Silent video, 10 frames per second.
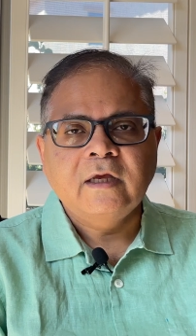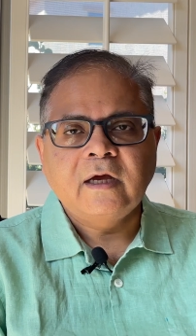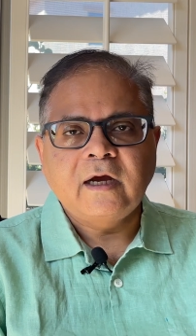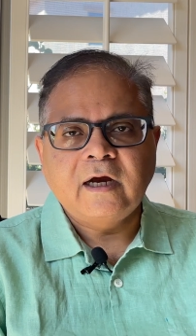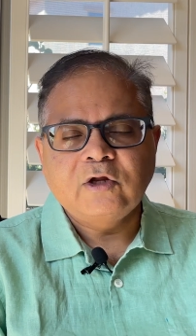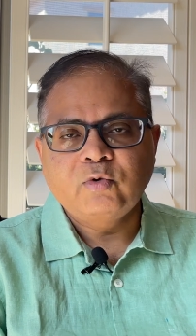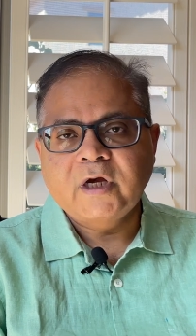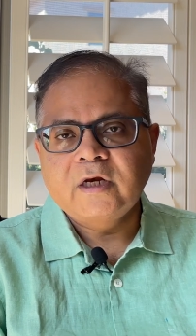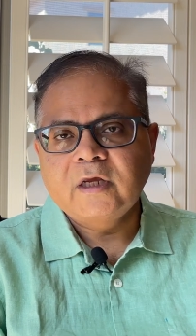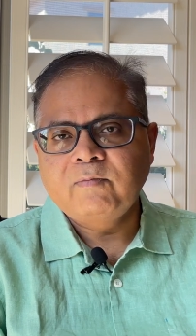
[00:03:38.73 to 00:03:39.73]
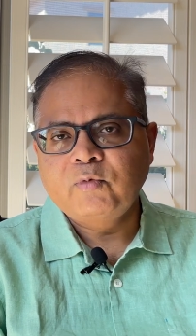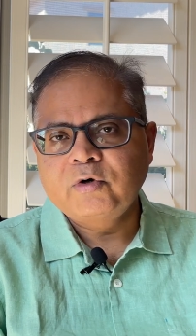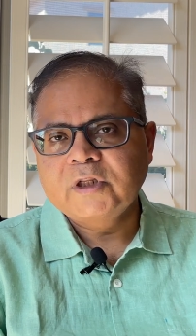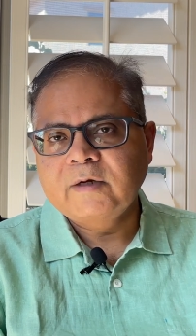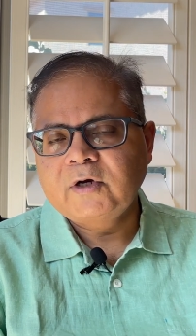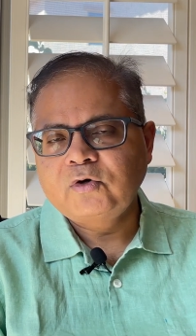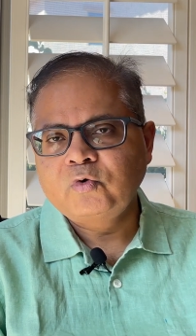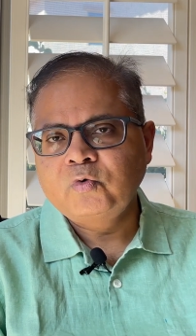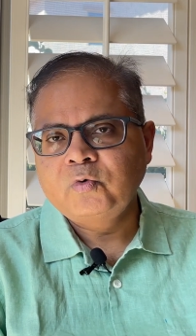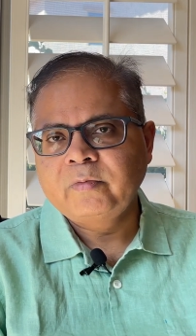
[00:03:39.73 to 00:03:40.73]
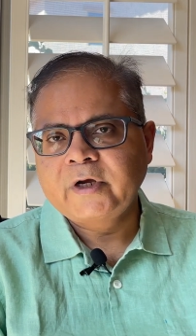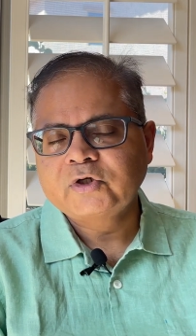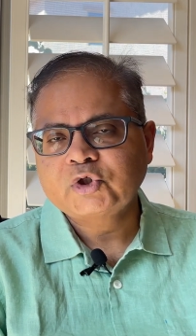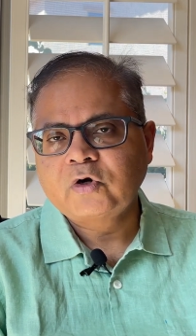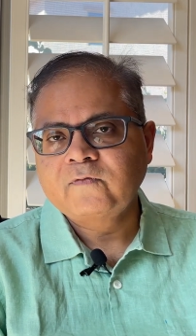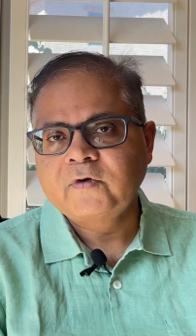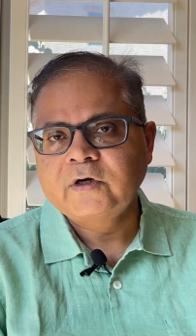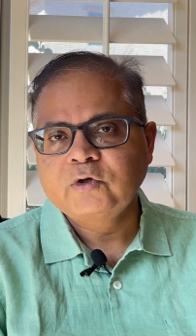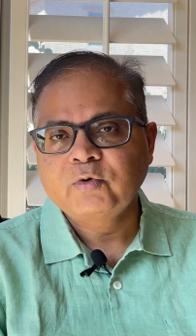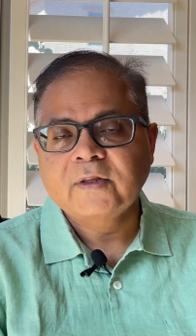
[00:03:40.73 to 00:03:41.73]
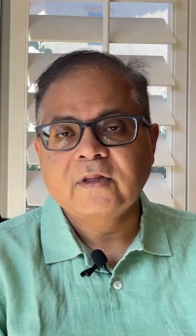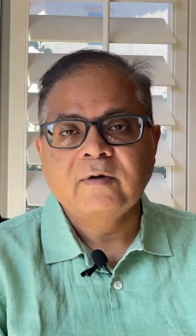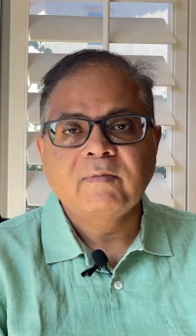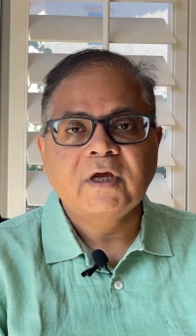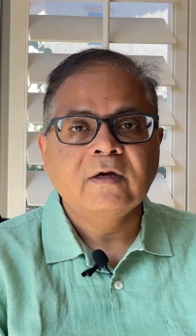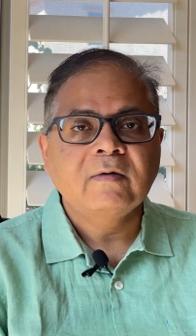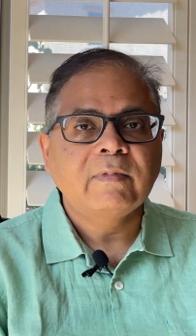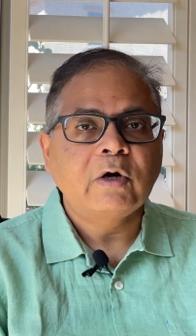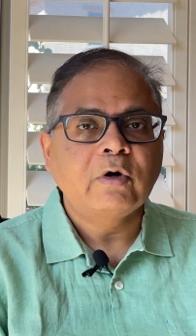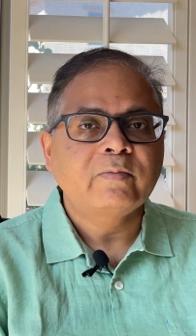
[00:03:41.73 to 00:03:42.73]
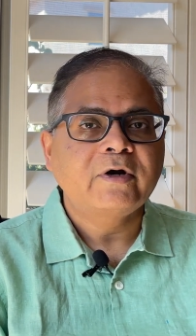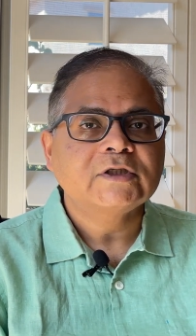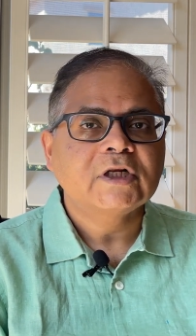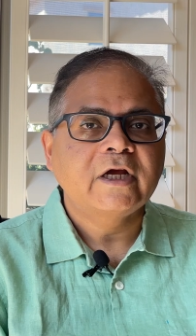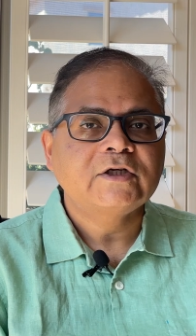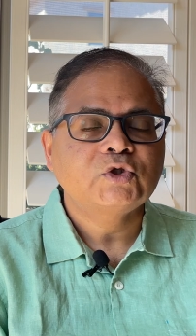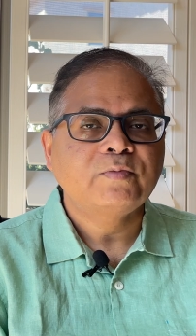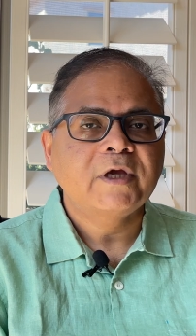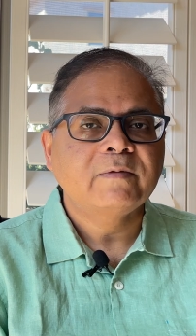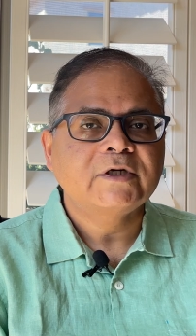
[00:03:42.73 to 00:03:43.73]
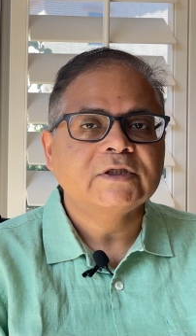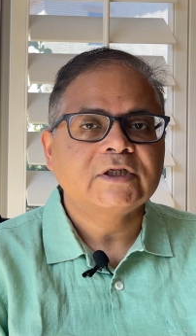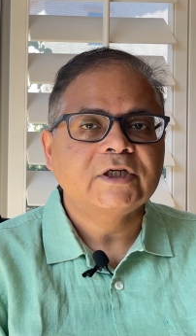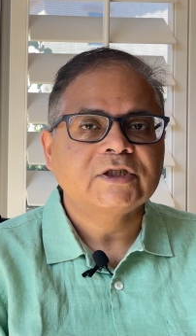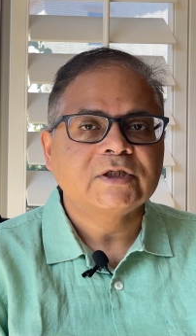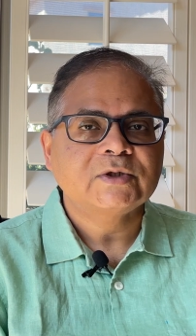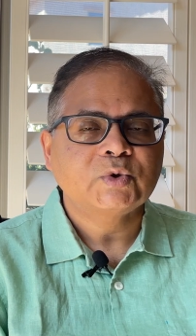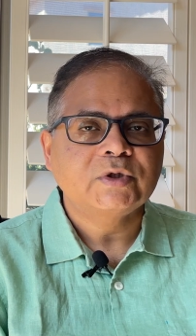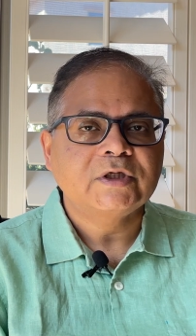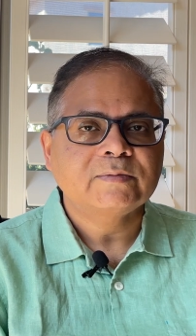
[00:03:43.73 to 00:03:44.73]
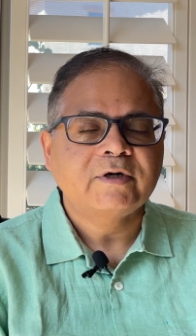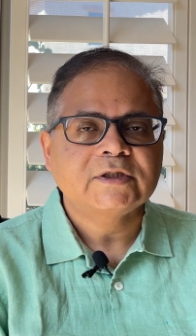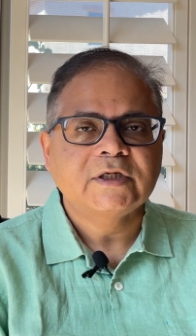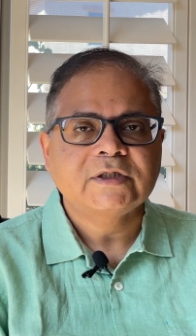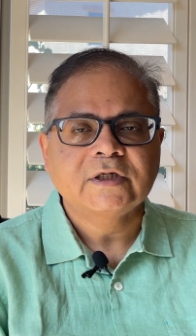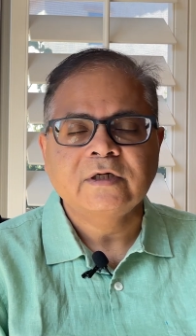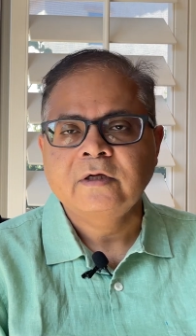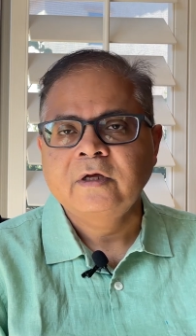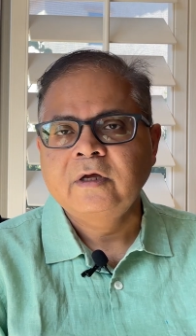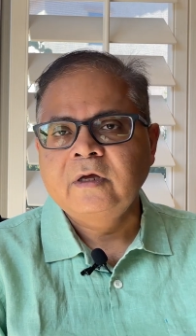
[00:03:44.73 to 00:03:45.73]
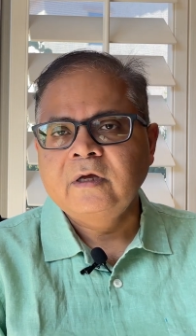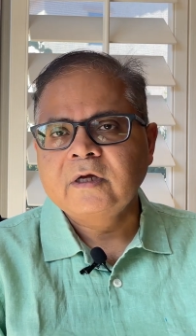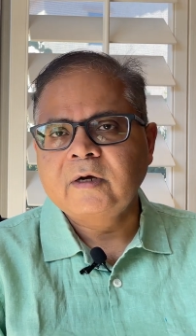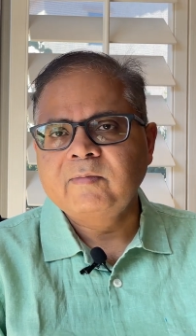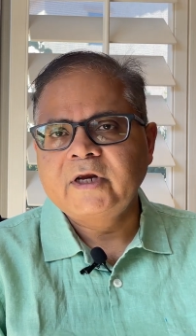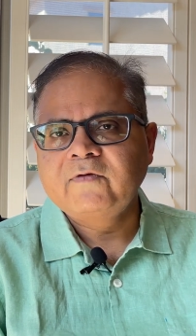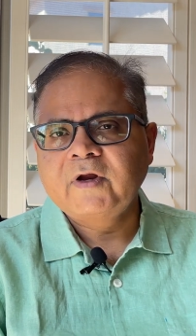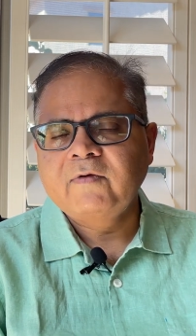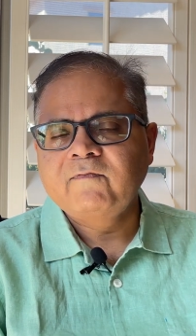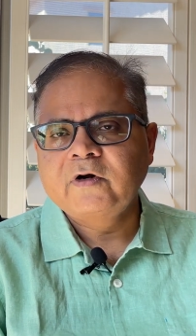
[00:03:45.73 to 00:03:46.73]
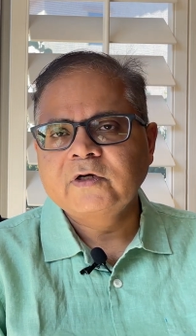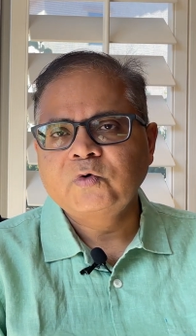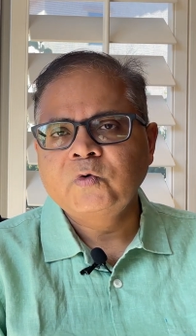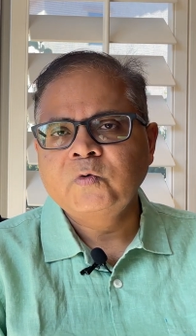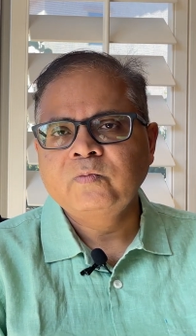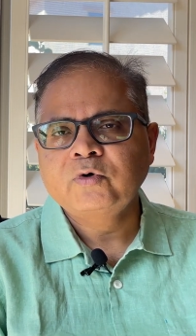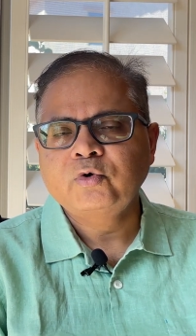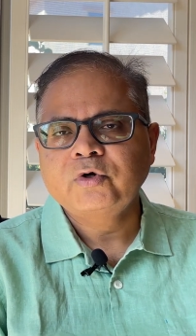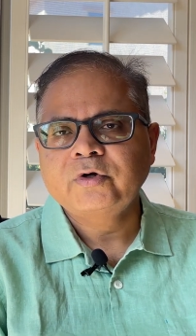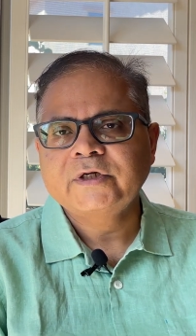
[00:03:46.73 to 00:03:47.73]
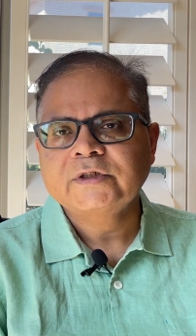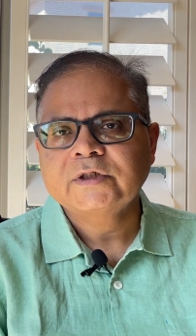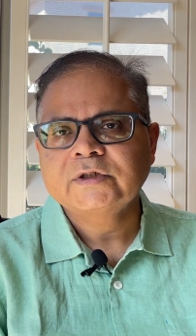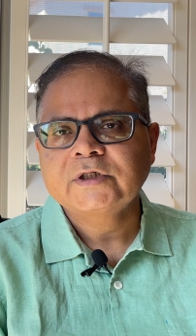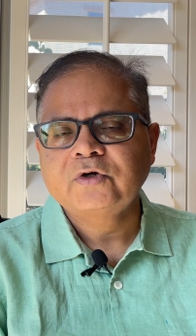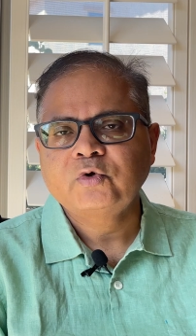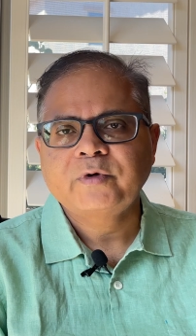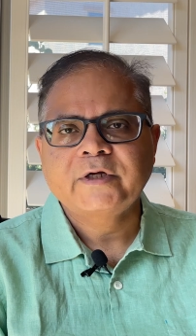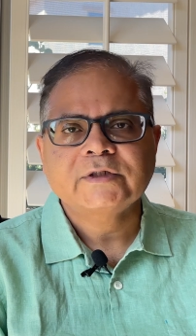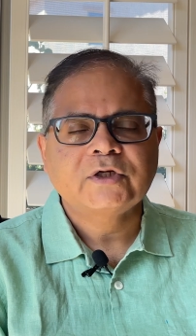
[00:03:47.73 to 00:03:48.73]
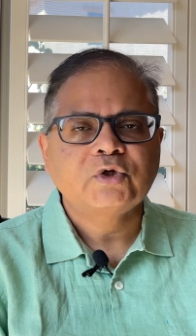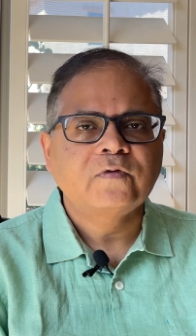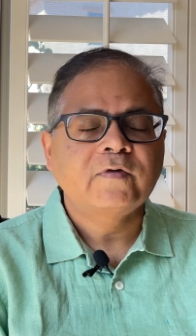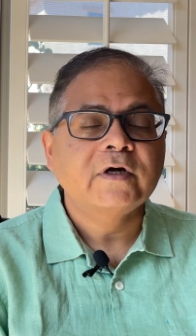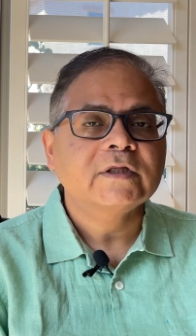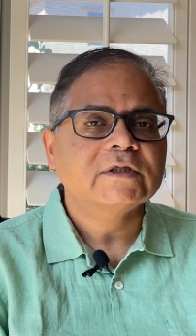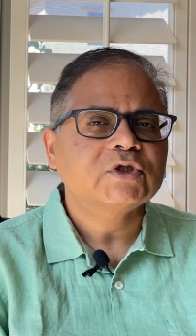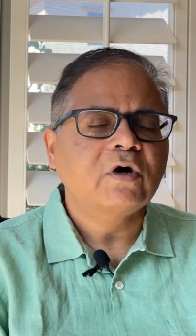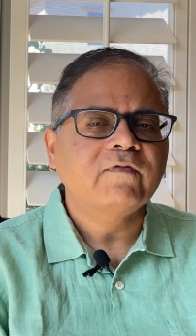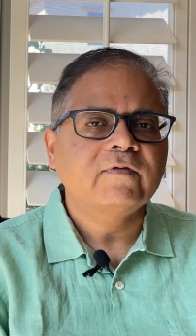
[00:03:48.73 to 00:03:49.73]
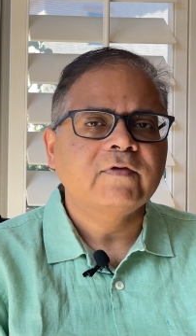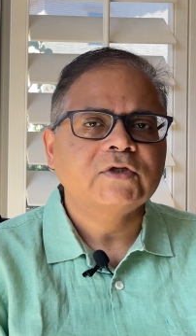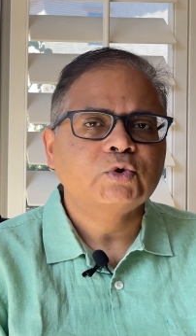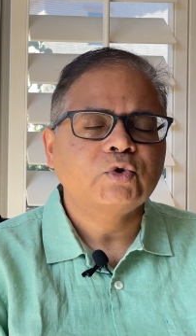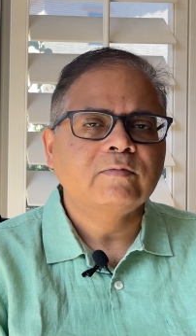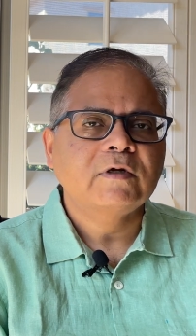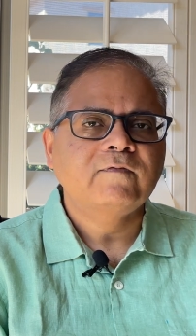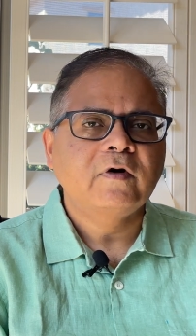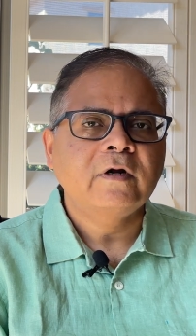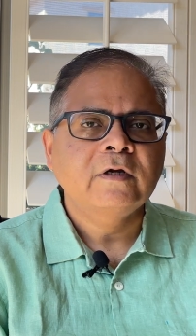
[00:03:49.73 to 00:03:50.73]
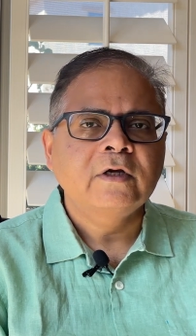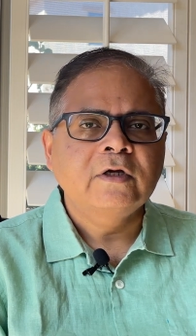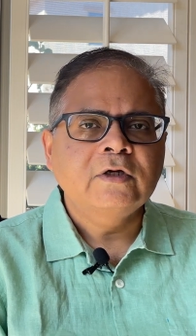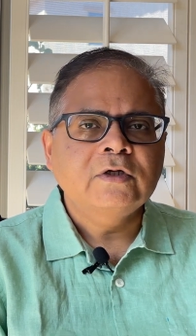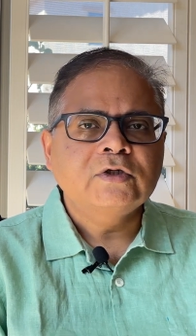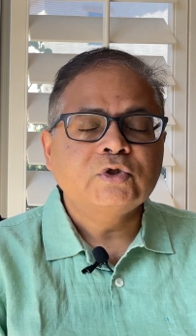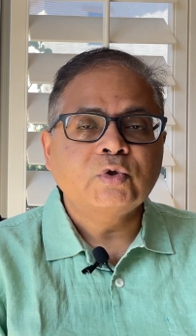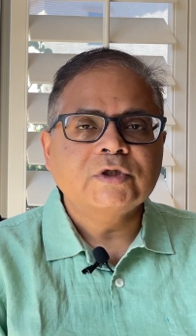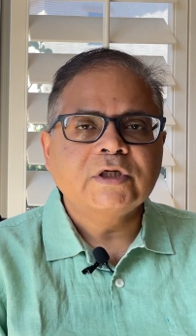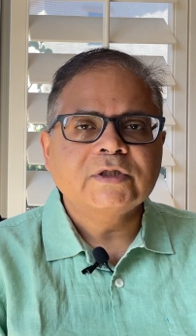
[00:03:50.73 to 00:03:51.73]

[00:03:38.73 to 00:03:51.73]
and you can import them into Microsoft Word. You can then make PowerPoint slides to make presentations. So this presents a complete framework to do your research and to present your work. This is often very suitable for social